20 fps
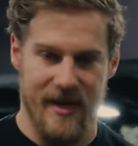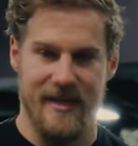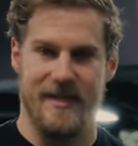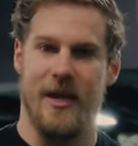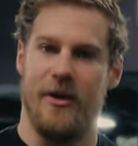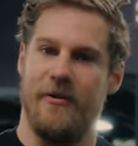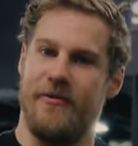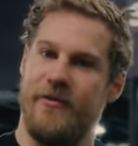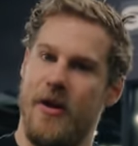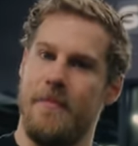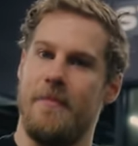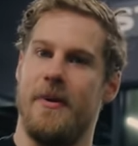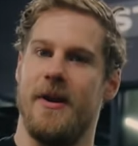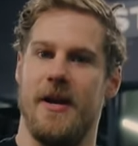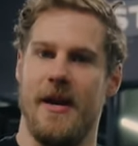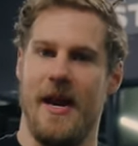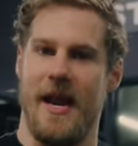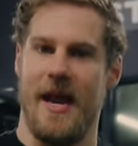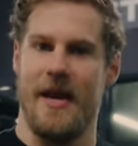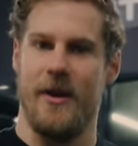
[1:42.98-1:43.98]
myself up
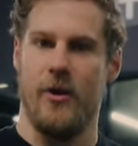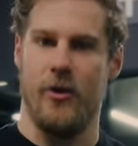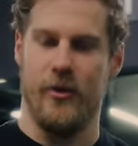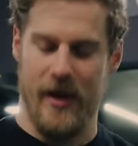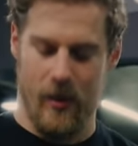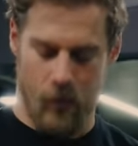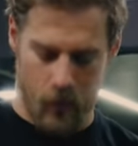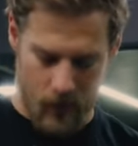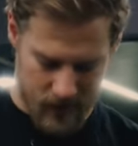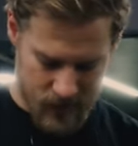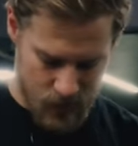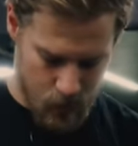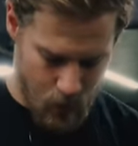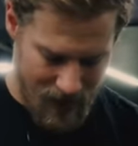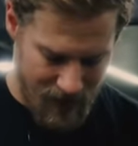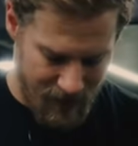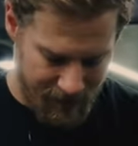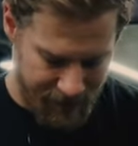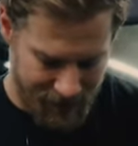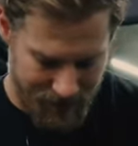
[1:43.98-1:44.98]
at an angle that works
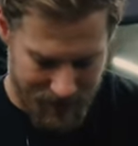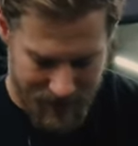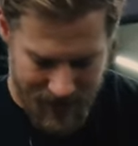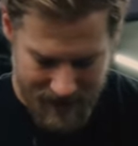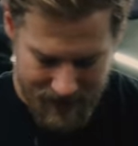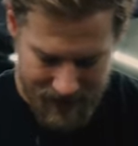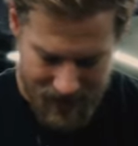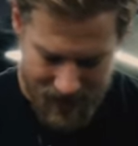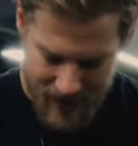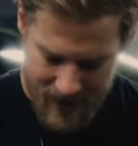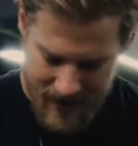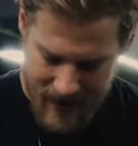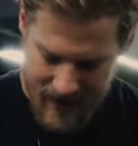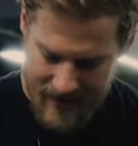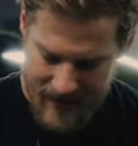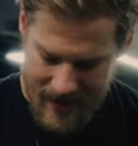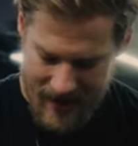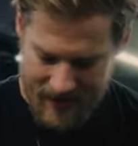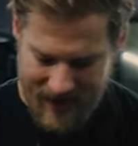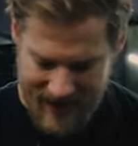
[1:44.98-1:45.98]
well for my
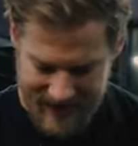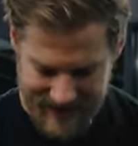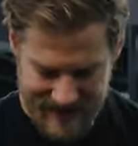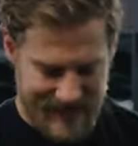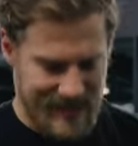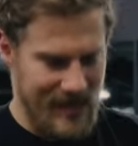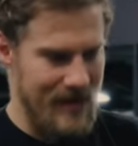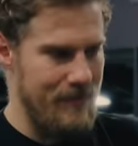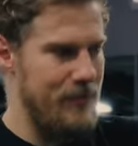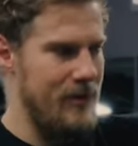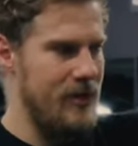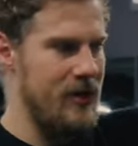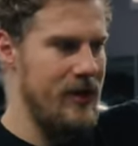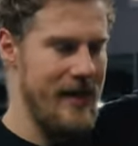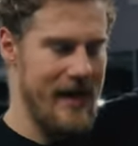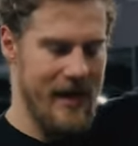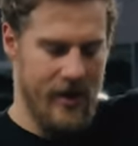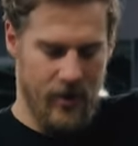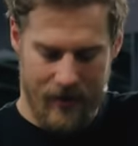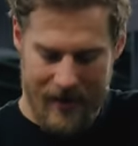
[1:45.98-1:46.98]
body, and that's
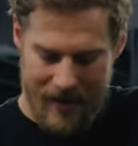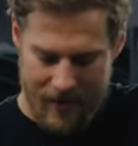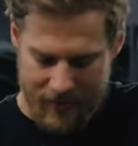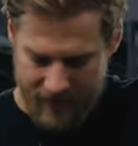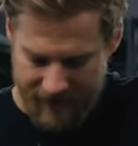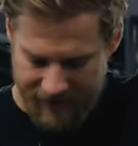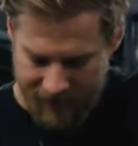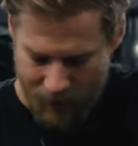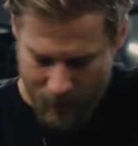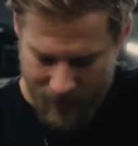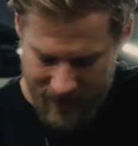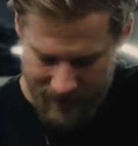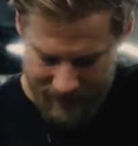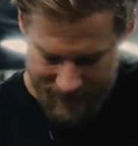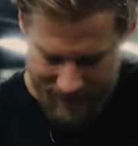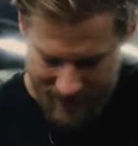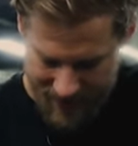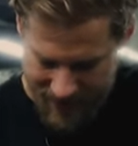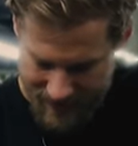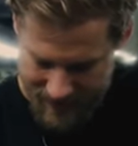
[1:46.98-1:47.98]
typically at around a
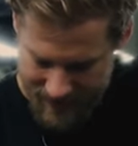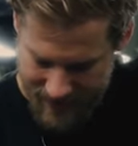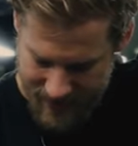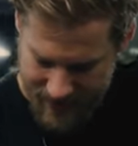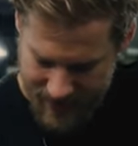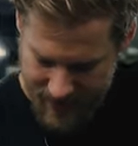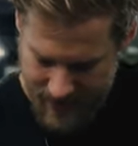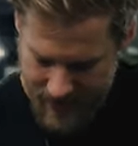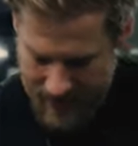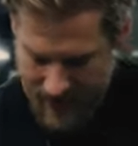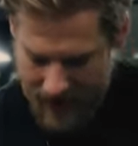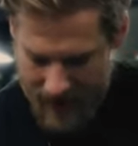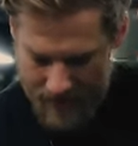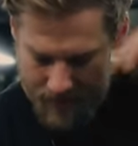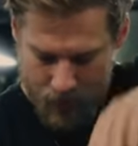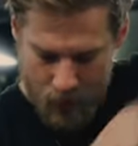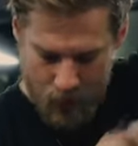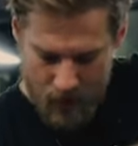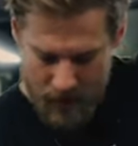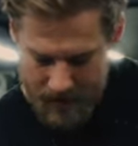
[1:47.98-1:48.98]
45. I
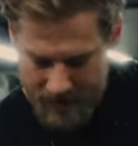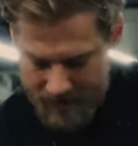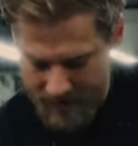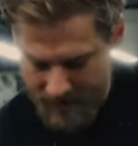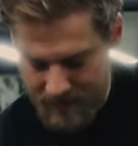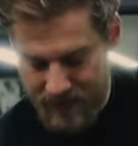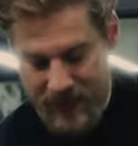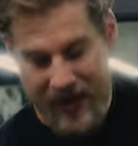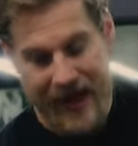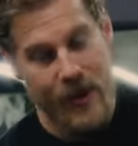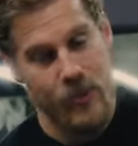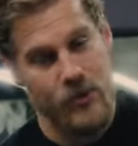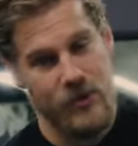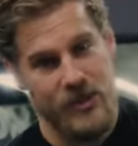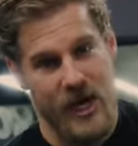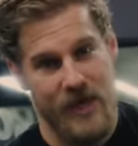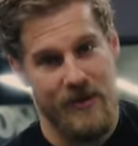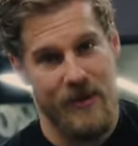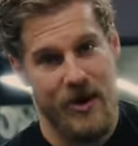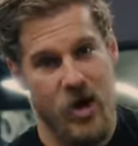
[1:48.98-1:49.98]
put the
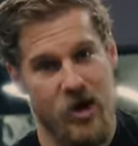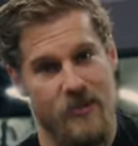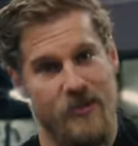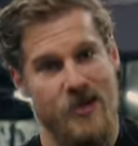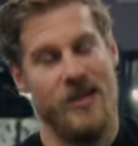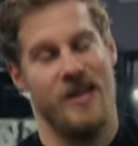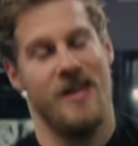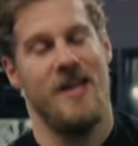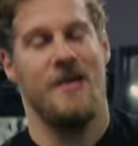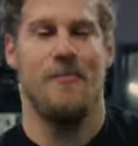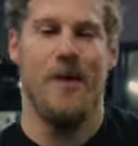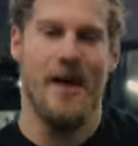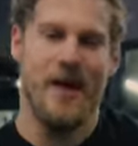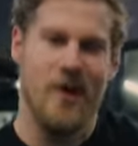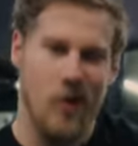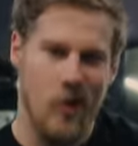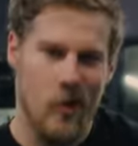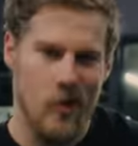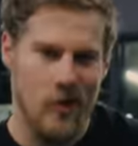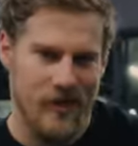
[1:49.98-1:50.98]
outside of my arm on it. It
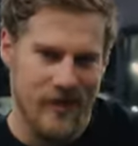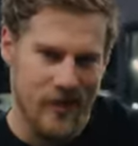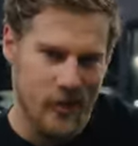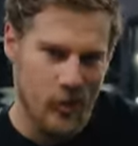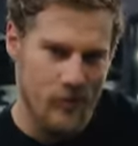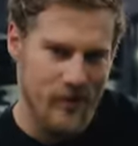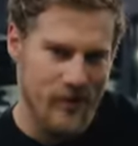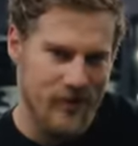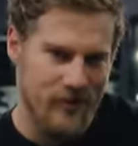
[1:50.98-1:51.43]
might hurt a little